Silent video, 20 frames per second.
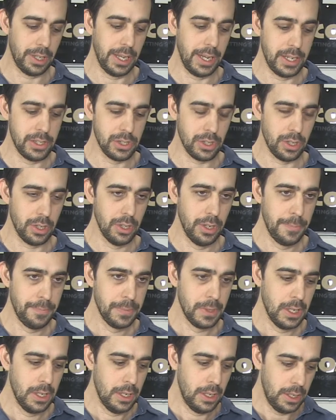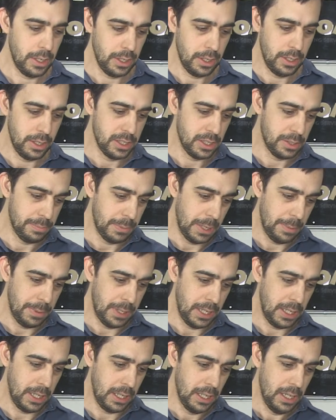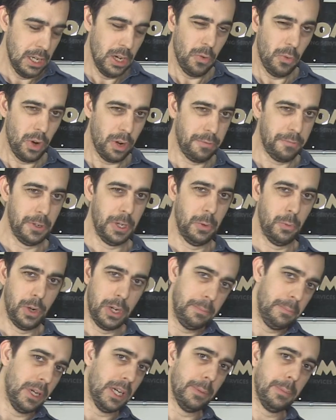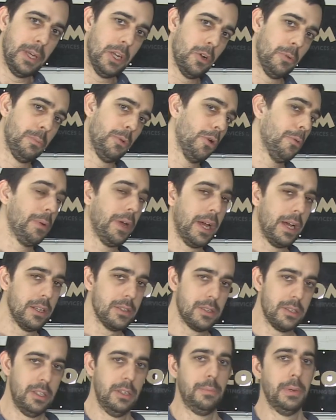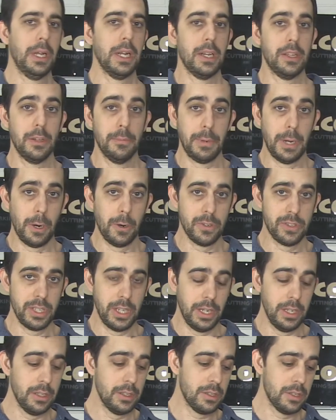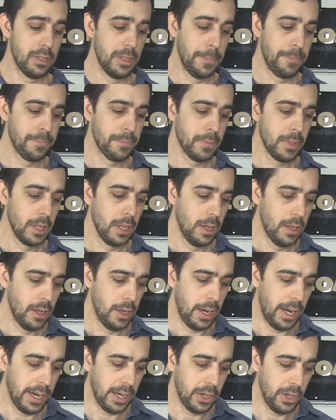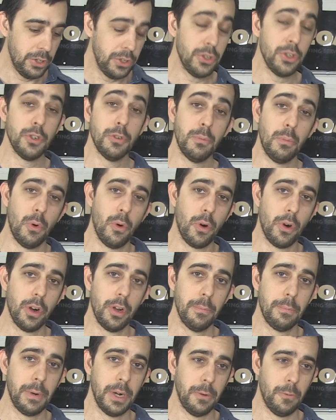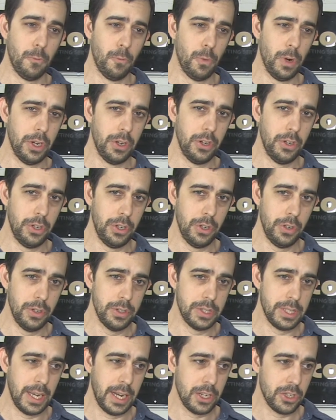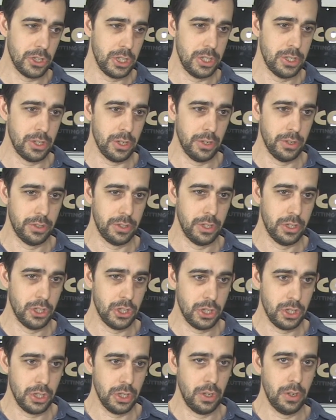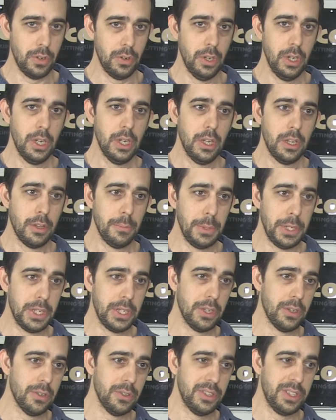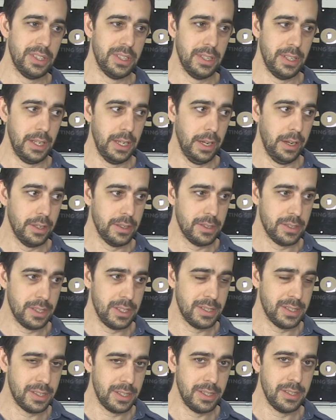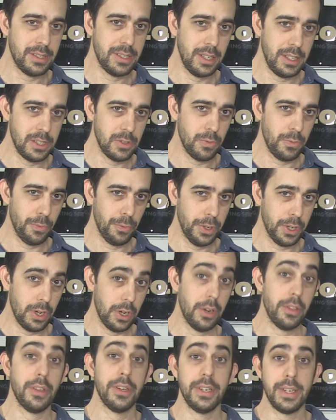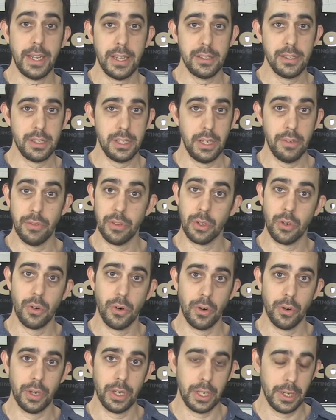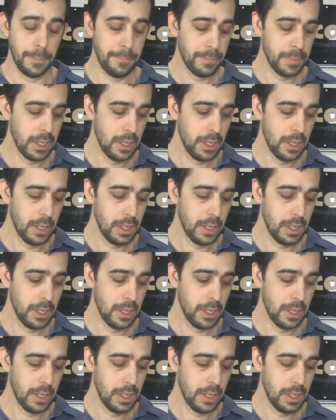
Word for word: laser is maybe roughly one millimeter per pass, depending on the power settings. I could do more, but what you do is actually start to show the material inconsistencies regarding the density of the corian.